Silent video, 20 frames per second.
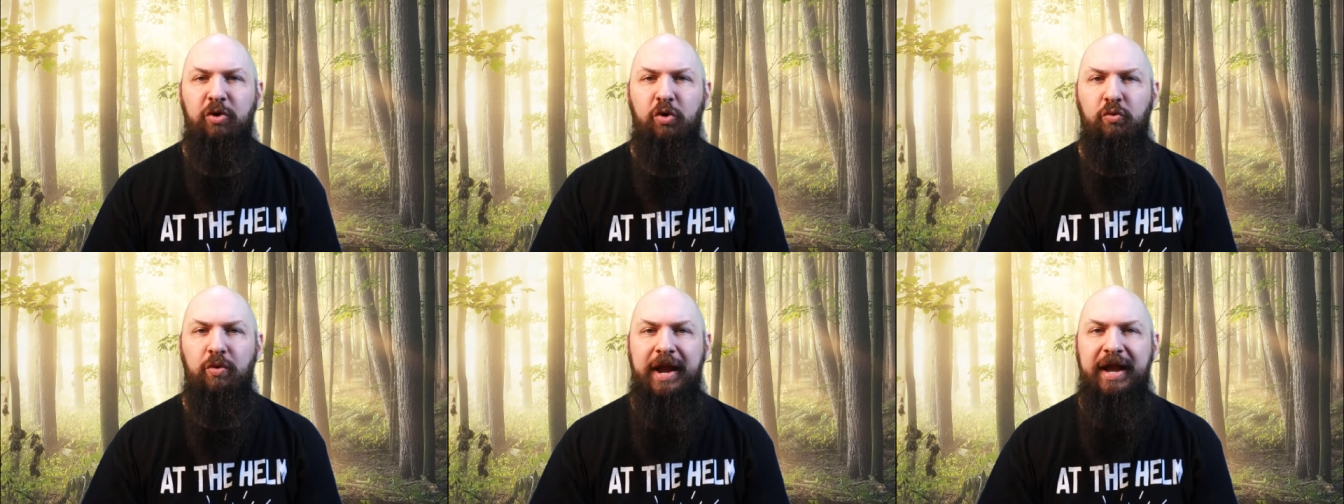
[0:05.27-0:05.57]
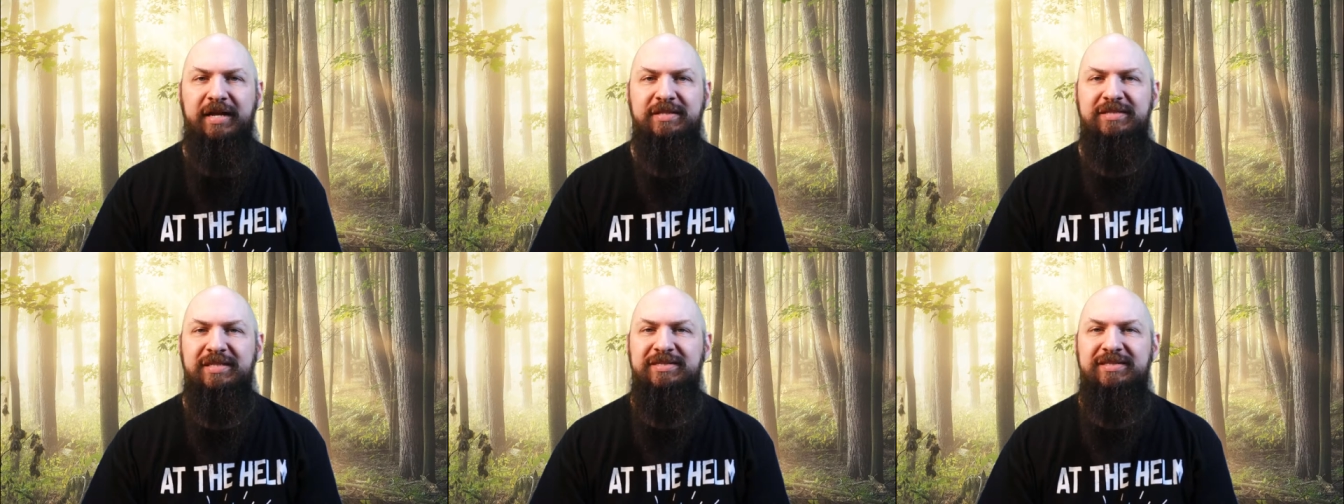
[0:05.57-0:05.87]

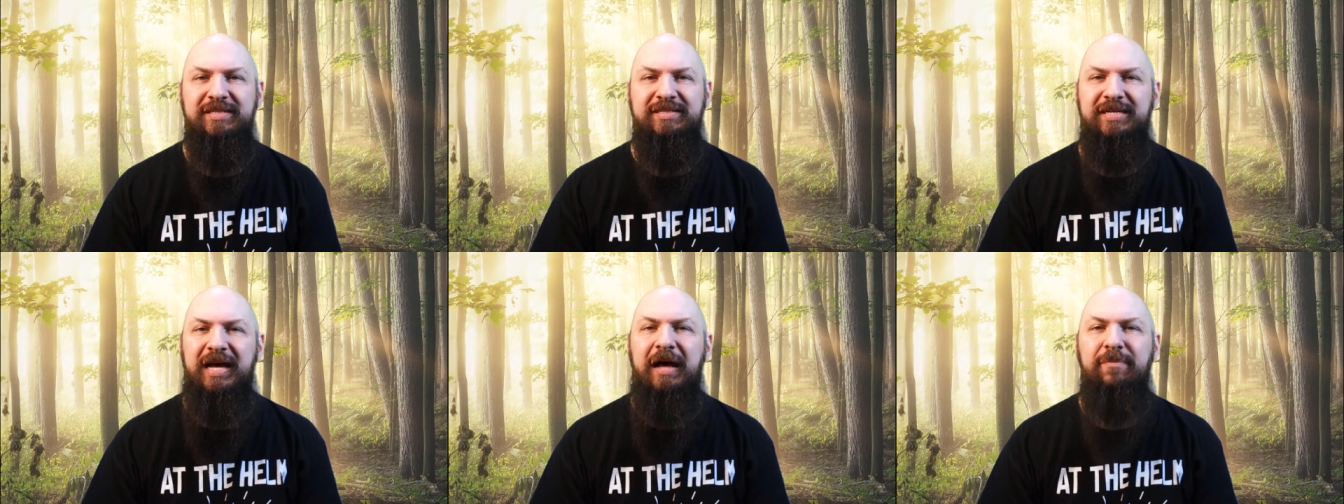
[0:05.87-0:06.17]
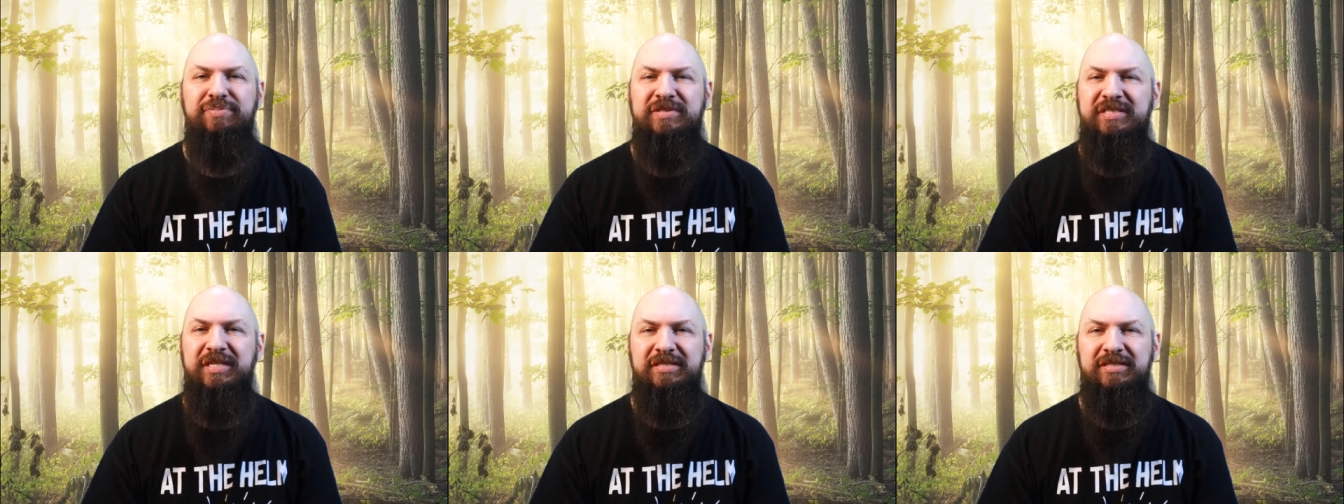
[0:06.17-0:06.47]
ranks as the
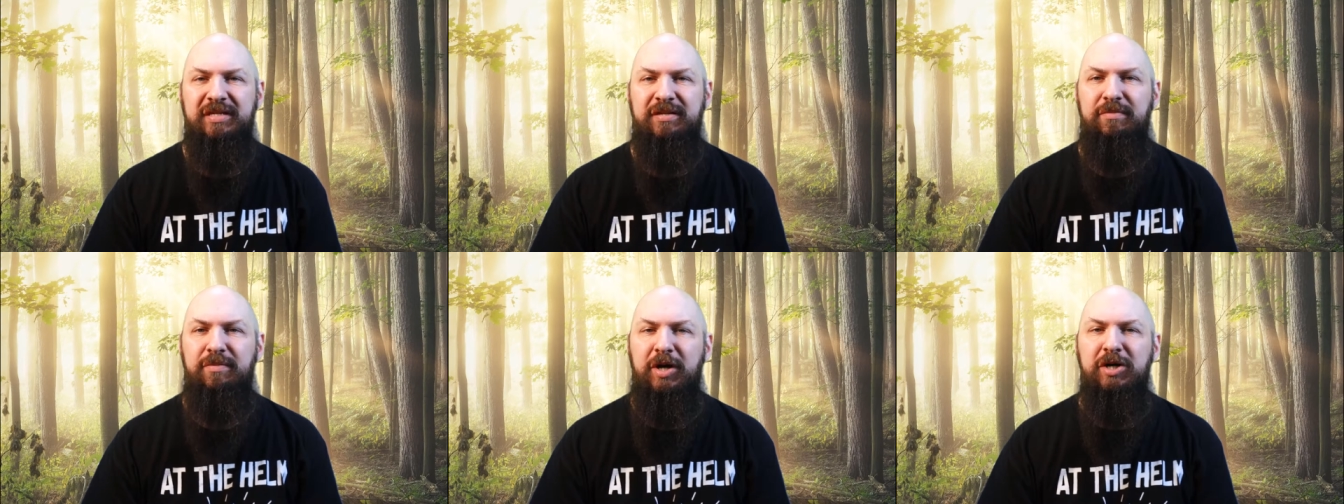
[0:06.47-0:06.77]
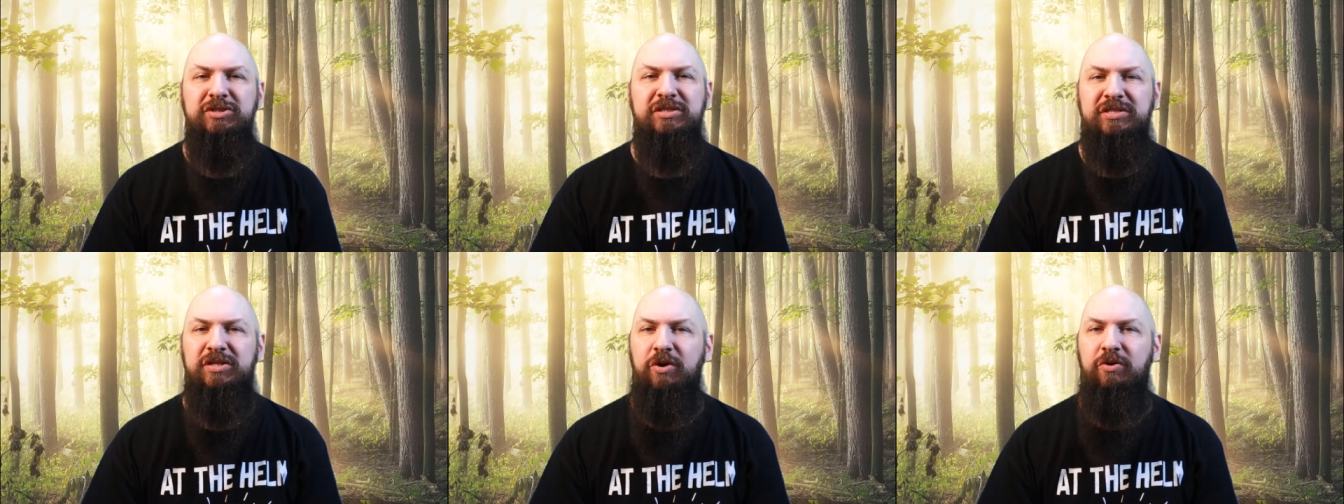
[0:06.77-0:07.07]
top season
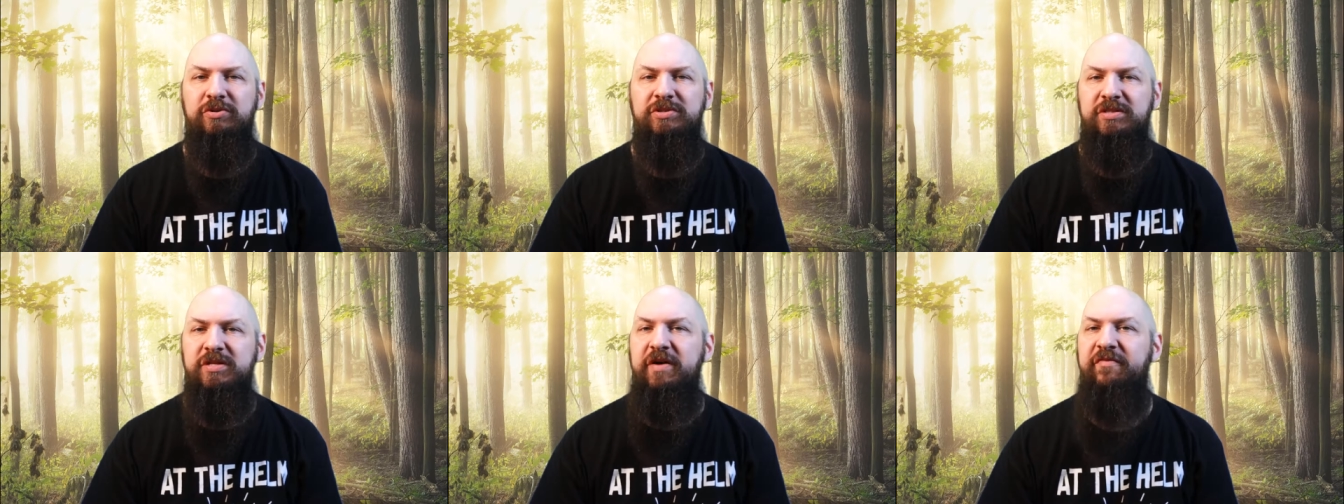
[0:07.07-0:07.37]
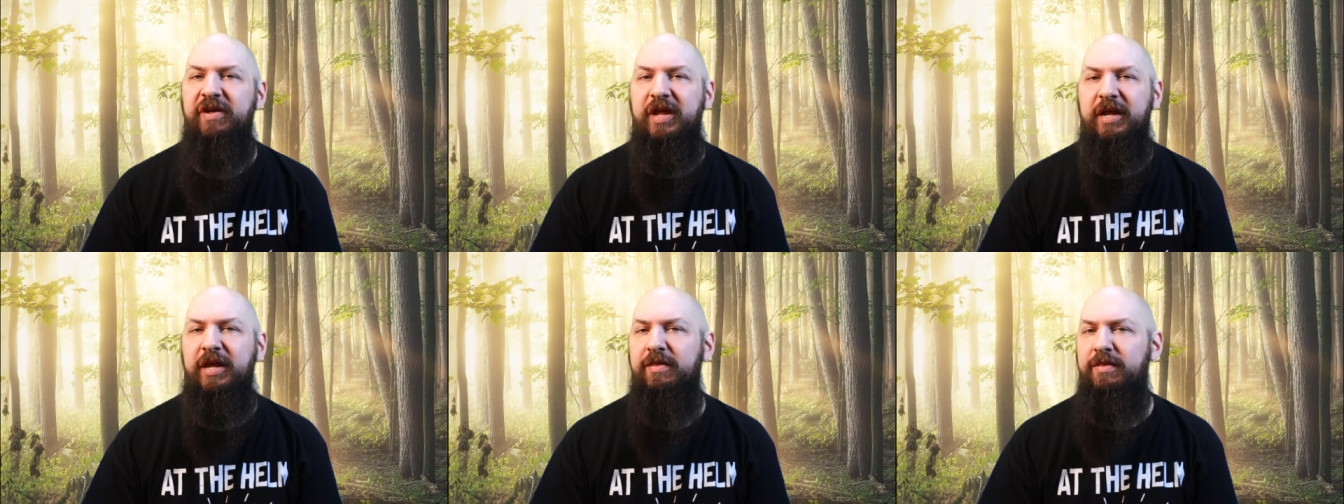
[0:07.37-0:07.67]
amongst those living